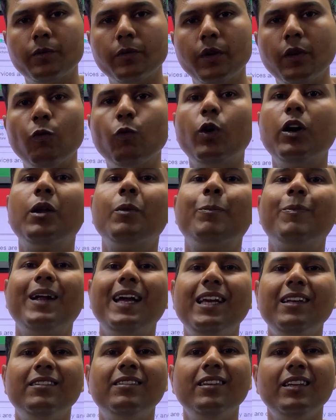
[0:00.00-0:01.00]
what
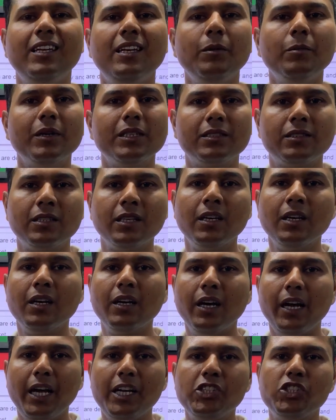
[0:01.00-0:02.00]
price he must
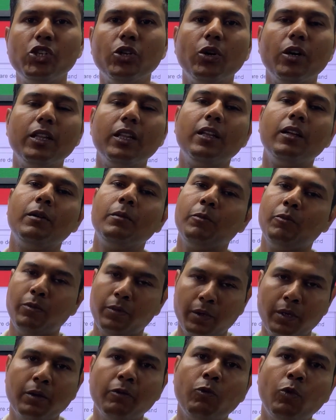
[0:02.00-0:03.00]
ensure,
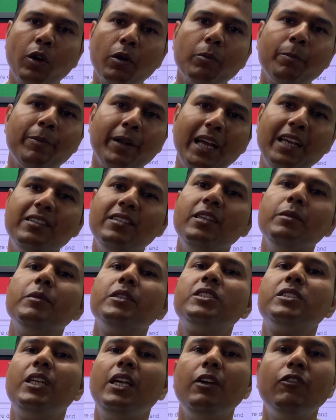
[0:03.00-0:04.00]
what price he
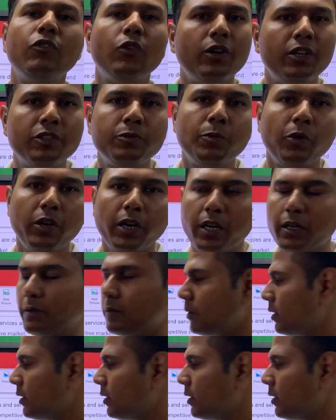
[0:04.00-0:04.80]
must keep for his product.